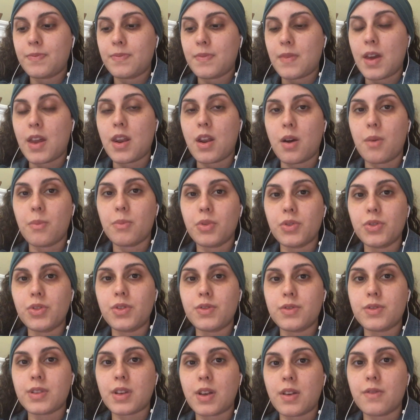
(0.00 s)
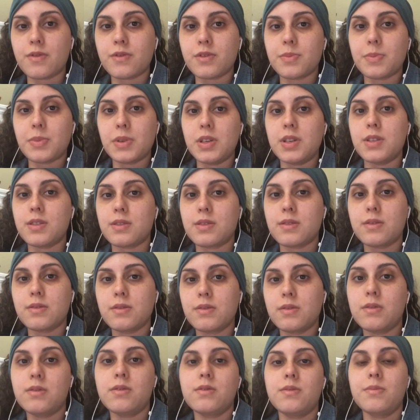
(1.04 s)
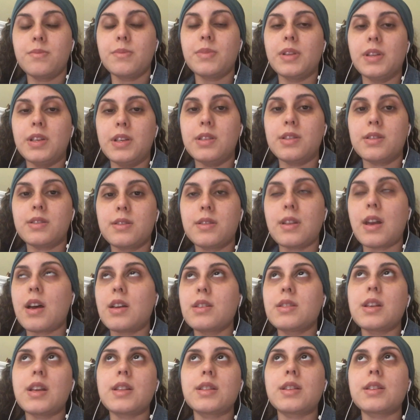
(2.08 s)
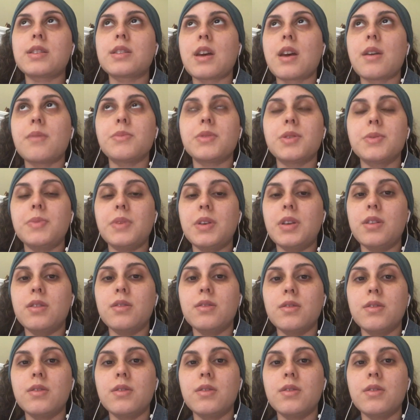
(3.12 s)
And humble yourselves, please. Please. Now is not the time to be